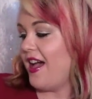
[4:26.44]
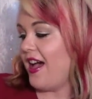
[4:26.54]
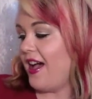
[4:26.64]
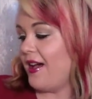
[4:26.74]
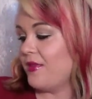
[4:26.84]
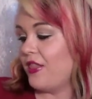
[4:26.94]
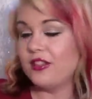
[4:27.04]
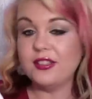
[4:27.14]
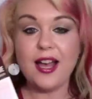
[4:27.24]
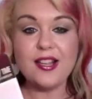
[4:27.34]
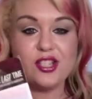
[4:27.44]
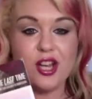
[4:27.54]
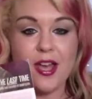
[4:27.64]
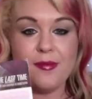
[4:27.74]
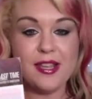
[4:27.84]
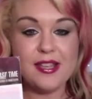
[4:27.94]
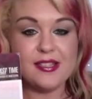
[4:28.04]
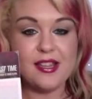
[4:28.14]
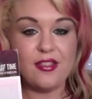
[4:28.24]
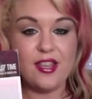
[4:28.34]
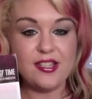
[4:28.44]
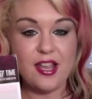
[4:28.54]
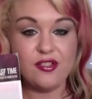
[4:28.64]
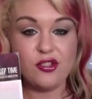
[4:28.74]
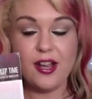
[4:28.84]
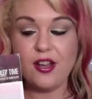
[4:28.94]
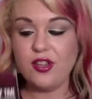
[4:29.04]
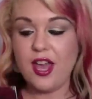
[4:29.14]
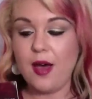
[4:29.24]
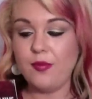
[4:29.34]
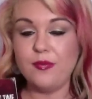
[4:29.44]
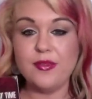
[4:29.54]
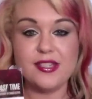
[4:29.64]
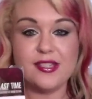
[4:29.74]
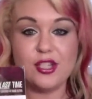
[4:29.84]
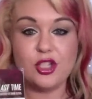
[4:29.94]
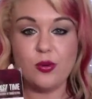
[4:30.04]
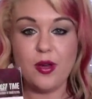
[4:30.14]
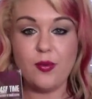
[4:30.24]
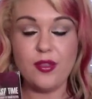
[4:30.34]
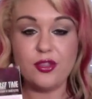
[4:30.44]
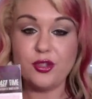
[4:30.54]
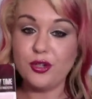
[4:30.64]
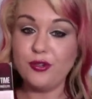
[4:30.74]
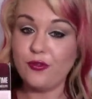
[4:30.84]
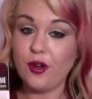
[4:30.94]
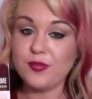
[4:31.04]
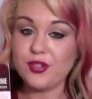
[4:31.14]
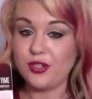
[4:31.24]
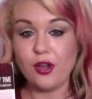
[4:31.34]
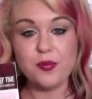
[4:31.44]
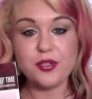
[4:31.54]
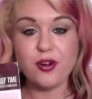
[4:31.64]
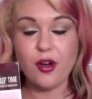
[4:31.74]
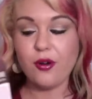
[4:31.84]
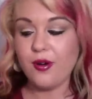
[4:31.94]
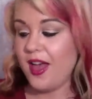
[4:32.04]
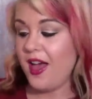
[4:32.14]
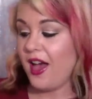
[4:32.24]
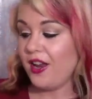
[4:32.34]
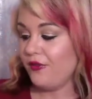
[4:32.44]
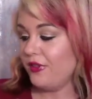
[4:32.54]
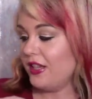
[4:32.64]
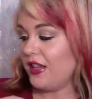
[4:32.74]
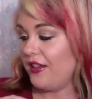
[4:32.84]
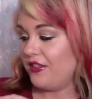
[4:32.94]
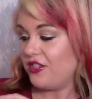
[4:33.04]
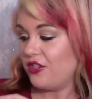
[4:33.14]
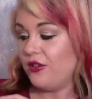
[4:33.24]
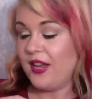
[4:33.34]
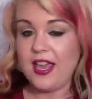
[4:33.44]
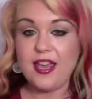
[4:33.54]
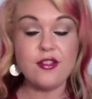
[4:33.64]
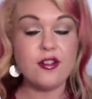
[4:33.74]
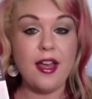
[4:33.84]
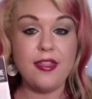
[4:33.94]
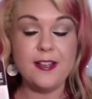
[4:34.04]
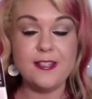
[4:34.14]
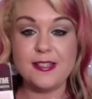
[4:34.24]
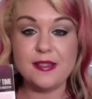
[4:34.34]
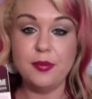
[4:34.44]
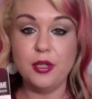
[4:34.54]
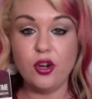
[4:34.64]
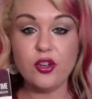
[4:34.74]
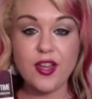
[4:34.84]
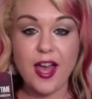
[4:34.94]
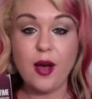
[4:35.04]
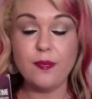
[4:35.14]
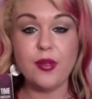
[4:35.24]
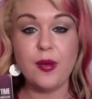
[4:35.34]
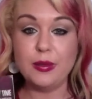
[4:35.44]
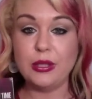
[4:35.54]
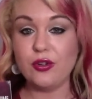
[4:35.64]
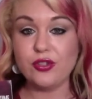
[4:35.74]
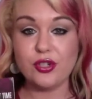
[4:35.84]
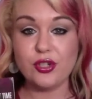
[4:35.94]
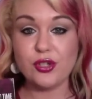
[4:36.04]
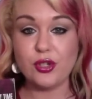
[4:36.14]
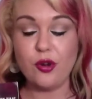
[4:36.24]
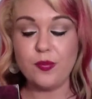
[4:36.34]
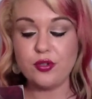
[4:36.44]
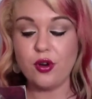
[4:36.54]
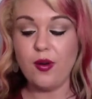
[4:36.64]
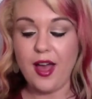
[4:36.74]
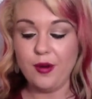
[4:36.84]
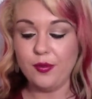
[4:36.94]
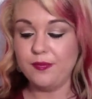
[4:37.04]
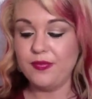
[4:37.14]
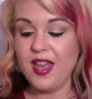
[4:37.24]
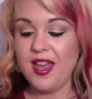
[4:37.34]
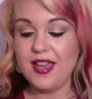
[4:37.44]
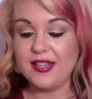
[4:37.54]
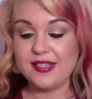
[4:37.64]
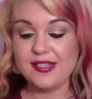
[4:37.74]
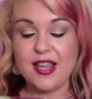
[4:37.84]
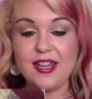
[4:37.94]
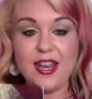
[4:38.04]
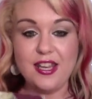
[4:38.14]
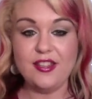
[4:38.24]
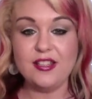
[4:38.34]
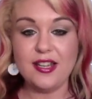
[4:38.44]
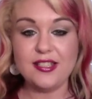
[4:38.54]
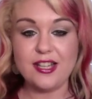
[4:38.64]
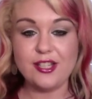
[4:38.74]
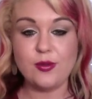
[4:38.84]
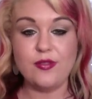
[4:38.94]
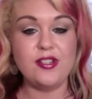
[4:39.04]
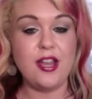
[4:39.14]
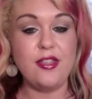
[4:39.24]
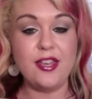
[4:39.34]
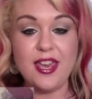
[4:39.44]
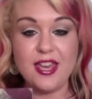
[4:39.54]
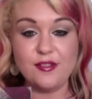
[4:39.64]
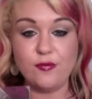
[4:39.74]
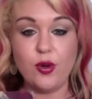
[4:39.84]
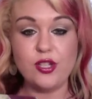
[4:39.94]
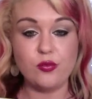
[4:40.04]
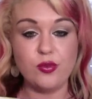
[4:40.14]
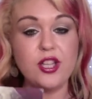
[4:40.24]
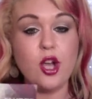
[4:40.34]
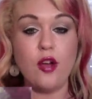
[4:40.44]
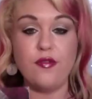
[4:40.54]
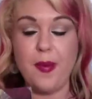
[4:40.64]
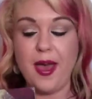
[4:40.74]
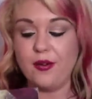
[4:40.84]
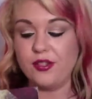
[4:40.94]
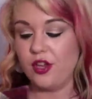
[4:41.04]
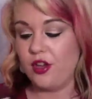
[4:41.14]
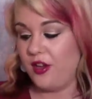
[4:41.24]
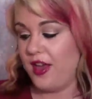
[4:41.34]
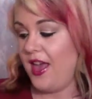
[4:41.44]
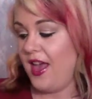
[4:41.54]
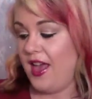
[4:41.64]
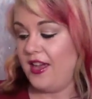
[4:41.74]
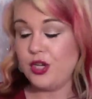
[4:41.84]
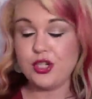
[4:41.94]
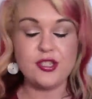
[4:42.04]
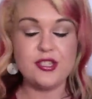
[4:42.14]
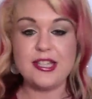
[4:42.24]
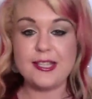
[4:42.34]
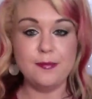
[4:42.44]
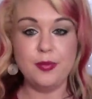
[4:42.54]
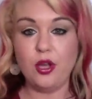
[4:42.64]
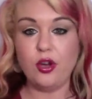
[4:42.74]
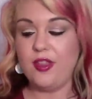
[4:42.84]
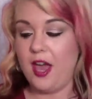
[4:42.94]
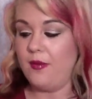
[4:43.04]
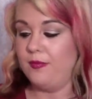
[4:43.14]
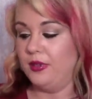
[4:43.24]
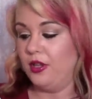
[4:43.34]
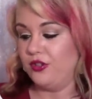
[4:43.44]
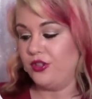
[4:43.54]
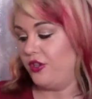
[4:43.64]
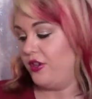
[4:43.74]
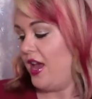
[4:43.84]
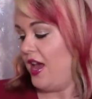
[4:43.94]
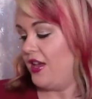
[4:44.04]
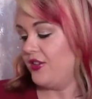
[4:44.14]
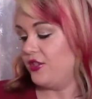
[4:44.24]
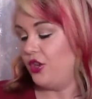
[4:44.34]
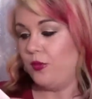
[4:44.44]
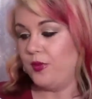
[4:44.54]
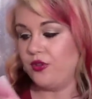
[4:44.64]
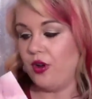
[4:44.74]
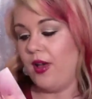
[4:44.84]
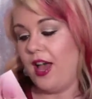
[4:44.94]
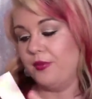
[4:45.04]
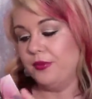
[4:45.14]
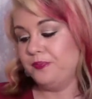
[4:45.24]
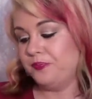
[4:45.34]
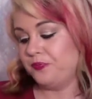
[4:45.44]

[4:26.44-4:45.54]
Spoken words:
The Last Time is the 10th track on the album. This is a duet with the dude from Snow Patrol. I don't really like this song either. I think it doesn't belong on the album. It belongs on a Snow Patrol album. It doesn't sound anything like Taylor Swift, and I think his voice really overpowers her, and it just doesn't belong on the album. It belongs on a Snow Patrol album.